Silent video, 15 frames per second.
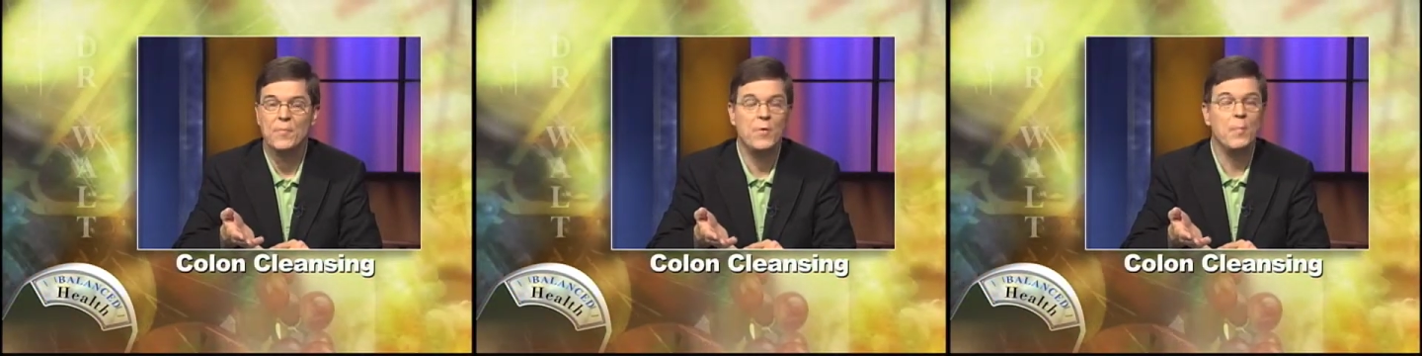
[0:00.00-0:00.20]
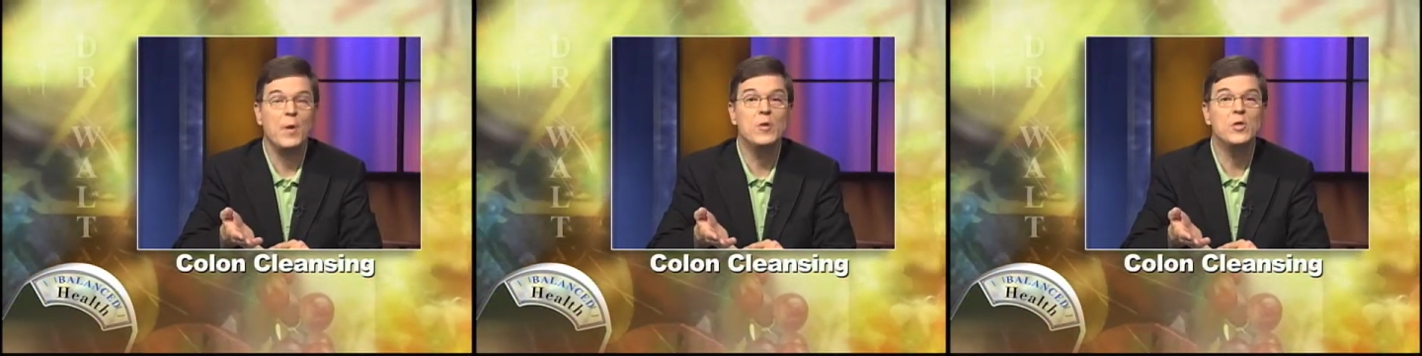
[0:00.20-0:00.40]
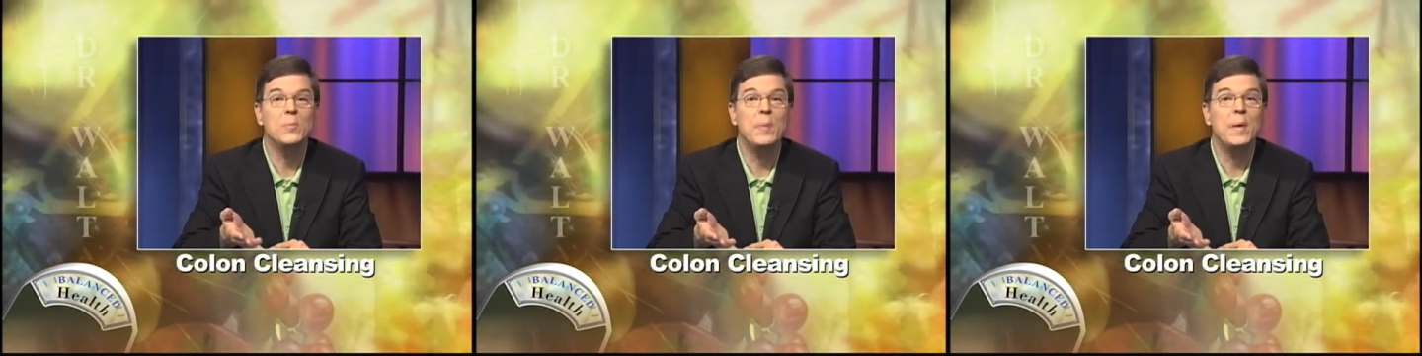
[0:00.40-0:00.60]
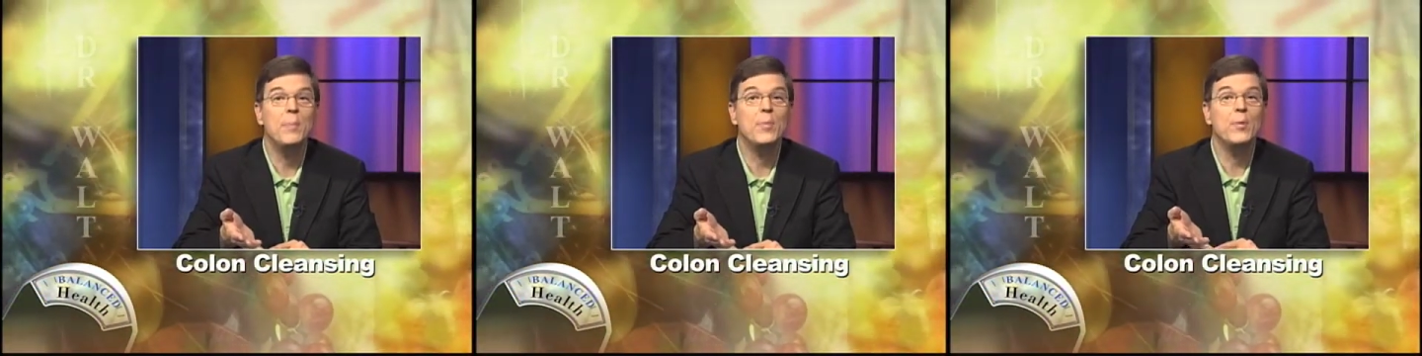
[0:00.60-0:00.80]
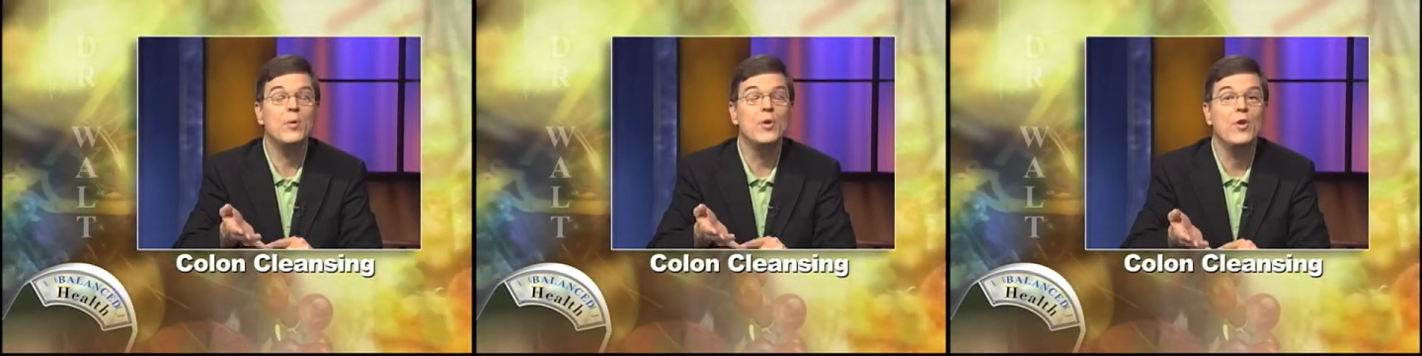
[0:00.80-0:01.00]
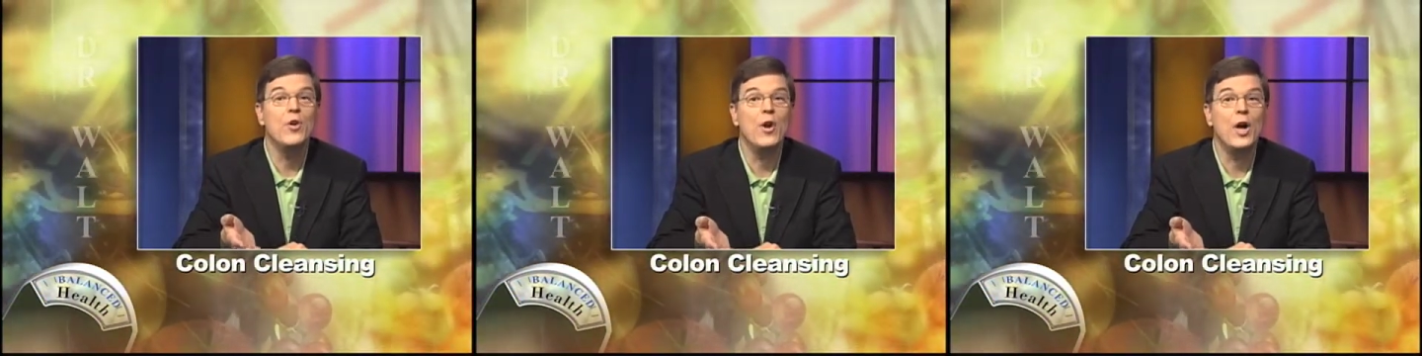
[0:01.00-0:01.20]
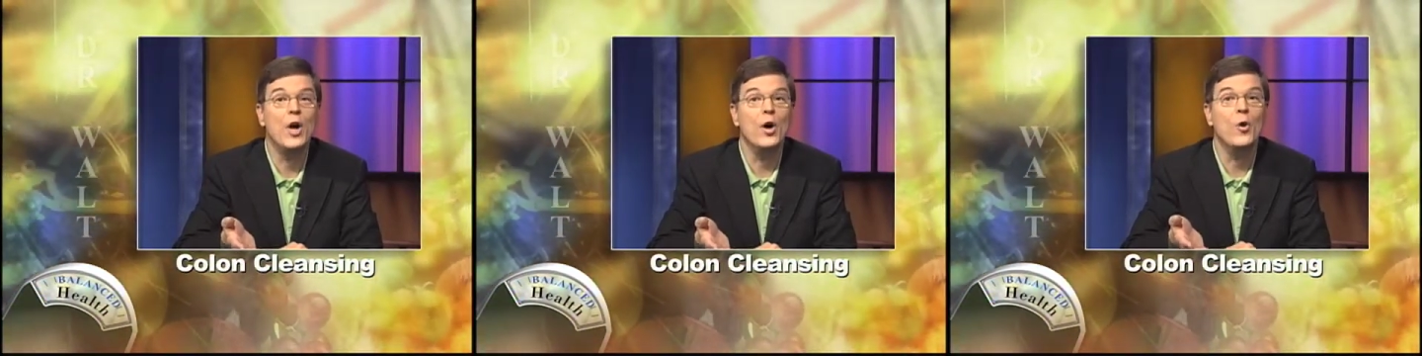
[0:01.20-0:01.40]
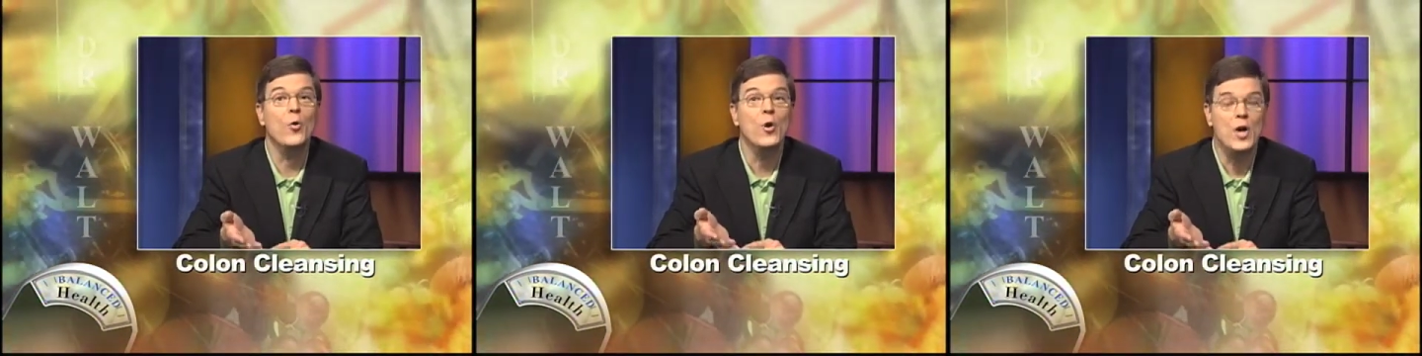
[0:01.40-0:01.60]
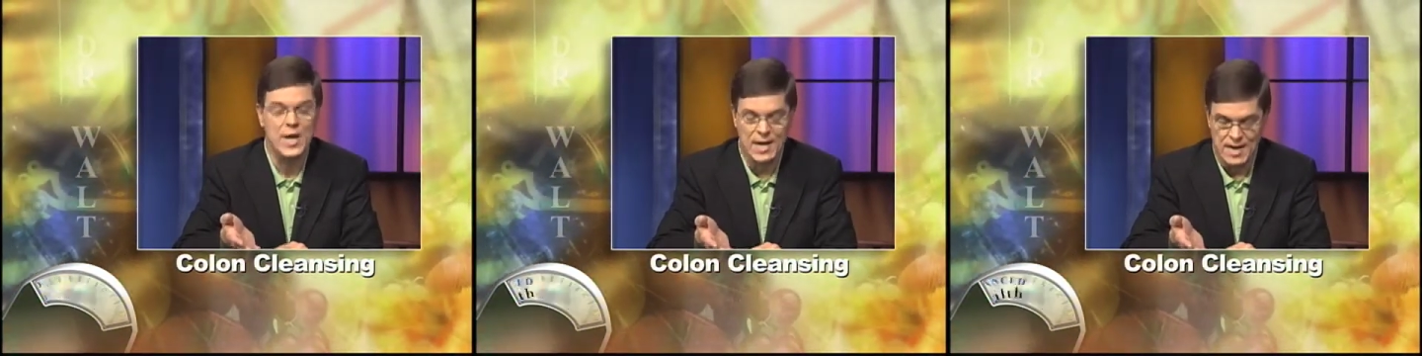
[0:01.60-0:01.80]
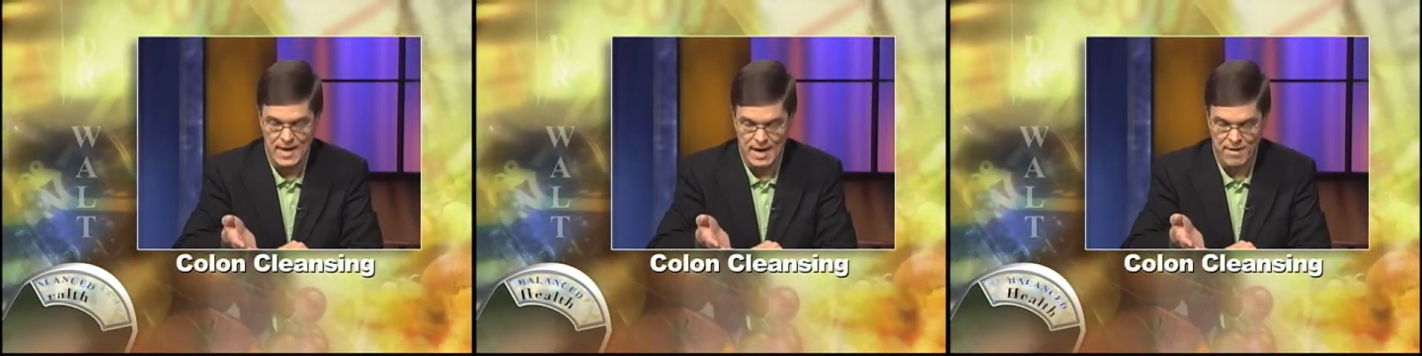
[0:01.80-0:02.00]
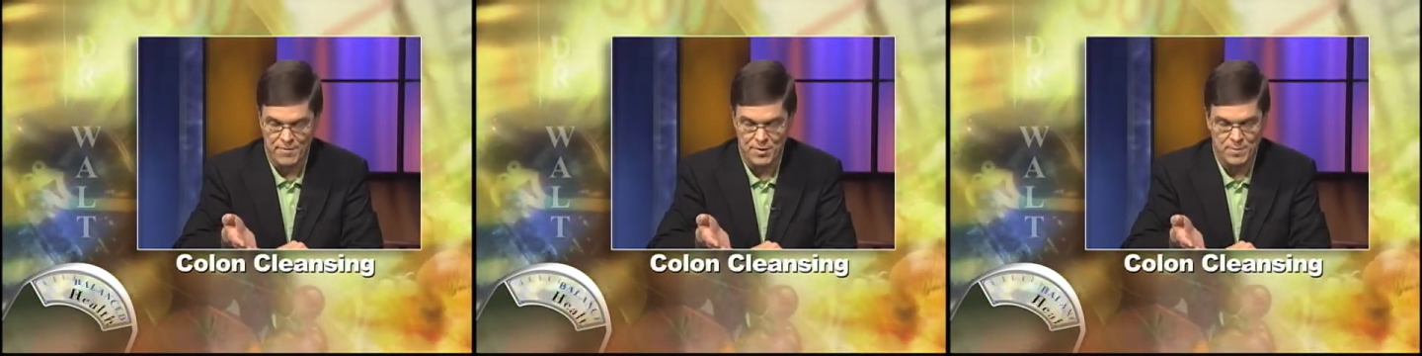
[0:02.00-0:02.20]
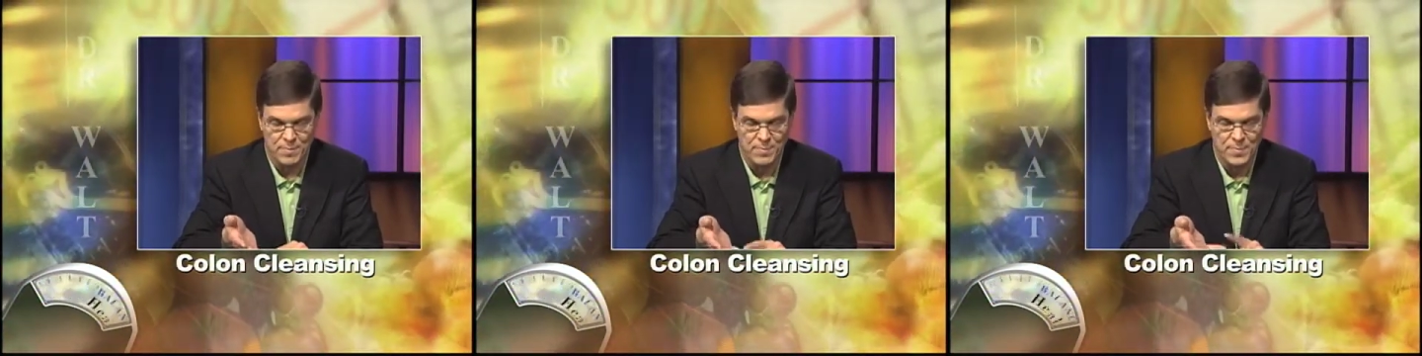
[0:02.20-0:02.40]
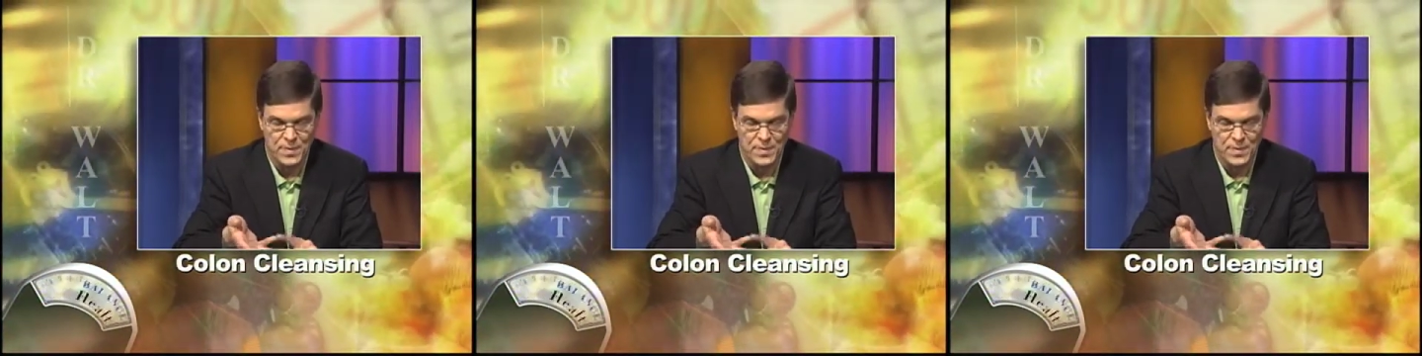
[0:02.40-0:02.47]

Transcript: For most people, no, never.